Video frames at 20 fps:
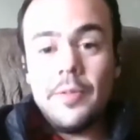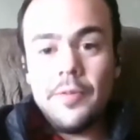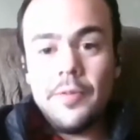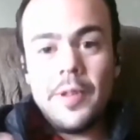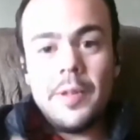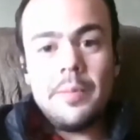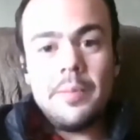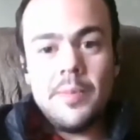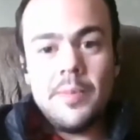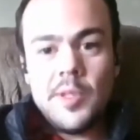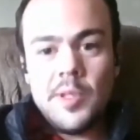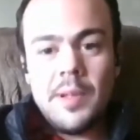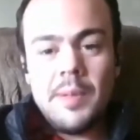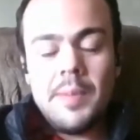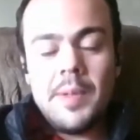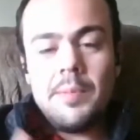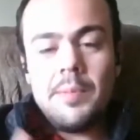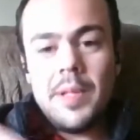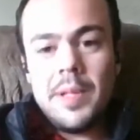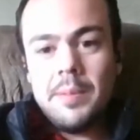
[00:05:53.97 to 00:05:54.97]
from
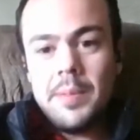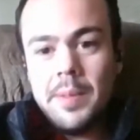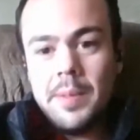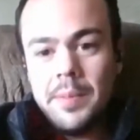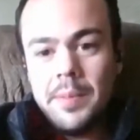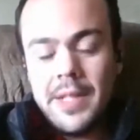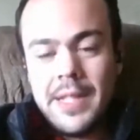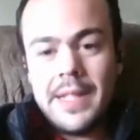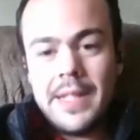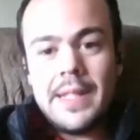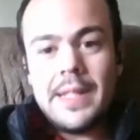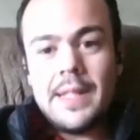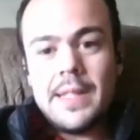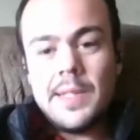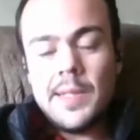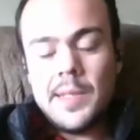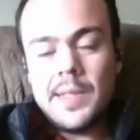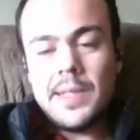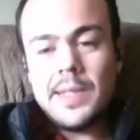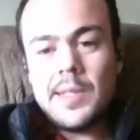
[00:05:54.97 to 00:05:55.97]
Swami
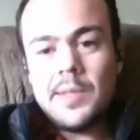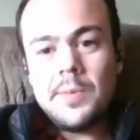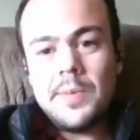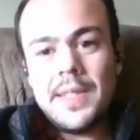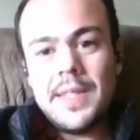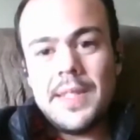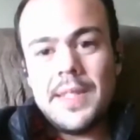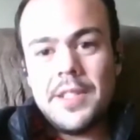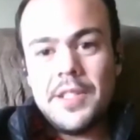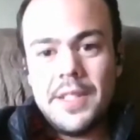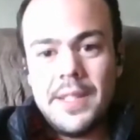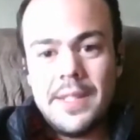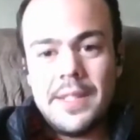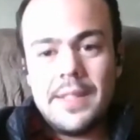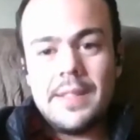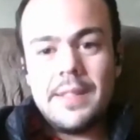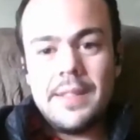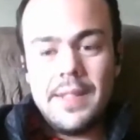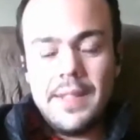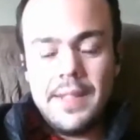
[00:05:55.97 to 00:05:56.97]
Brahmaparananda Saraswati ji,
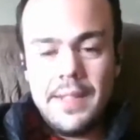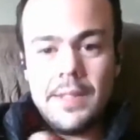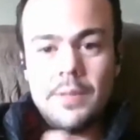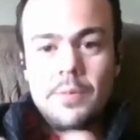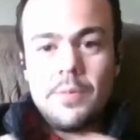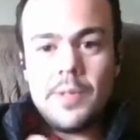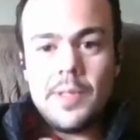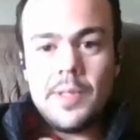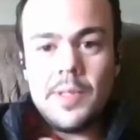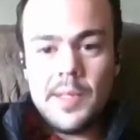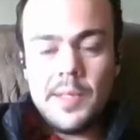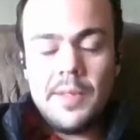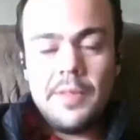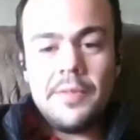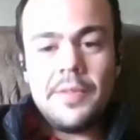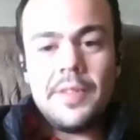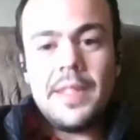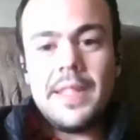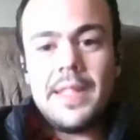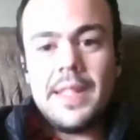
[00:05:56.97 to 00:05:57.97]
and he was
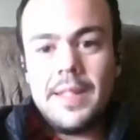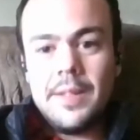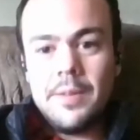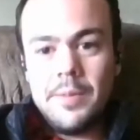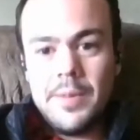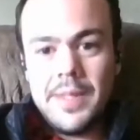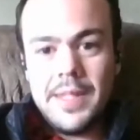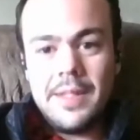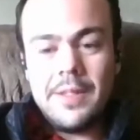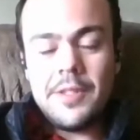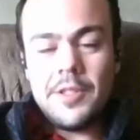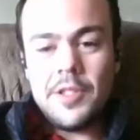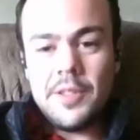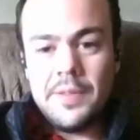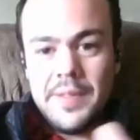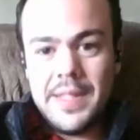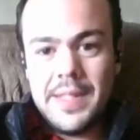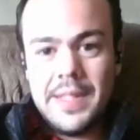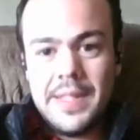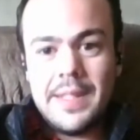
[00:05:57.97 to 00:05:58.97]
affiliated with the Arsha
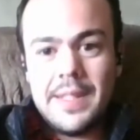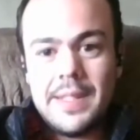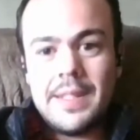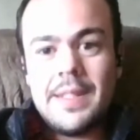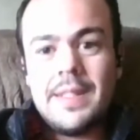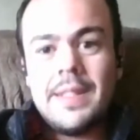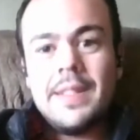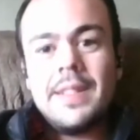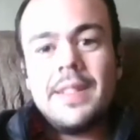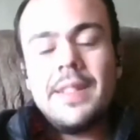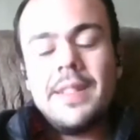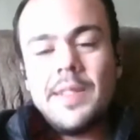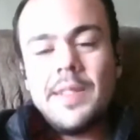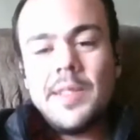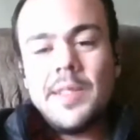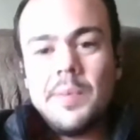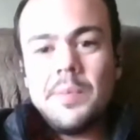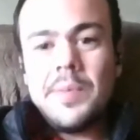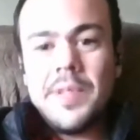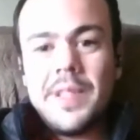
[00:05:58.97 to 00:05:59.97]
Vidya
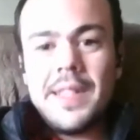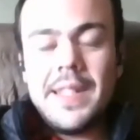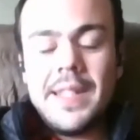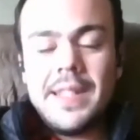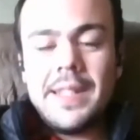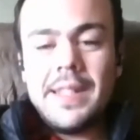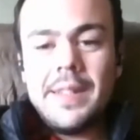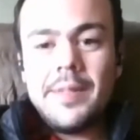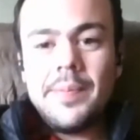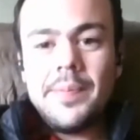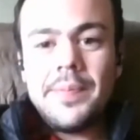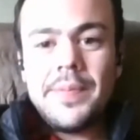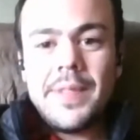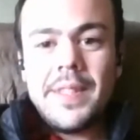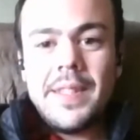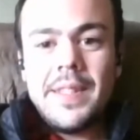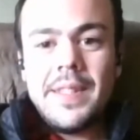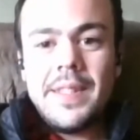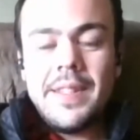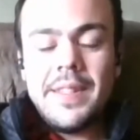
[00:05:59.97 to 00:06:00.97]
Sampradaya
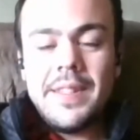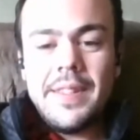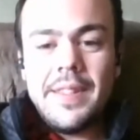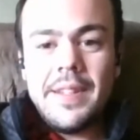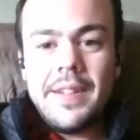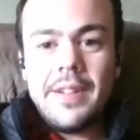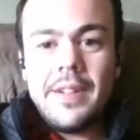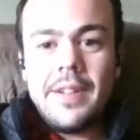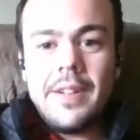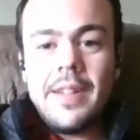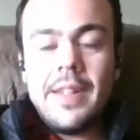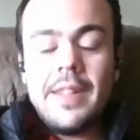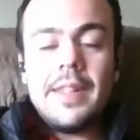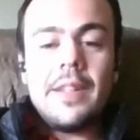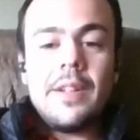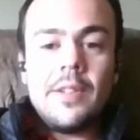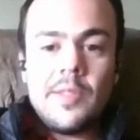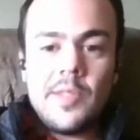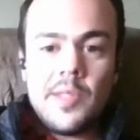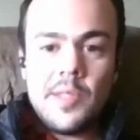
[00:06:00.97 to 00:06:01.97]
there, and
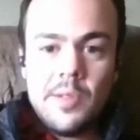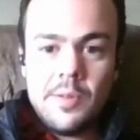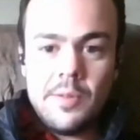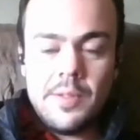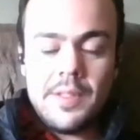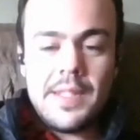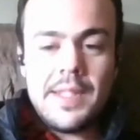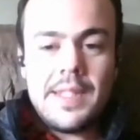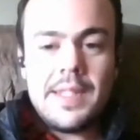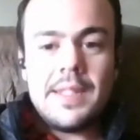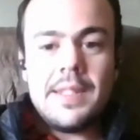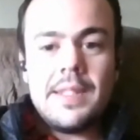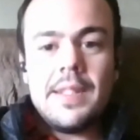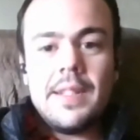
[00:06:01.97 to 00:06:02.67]
then also did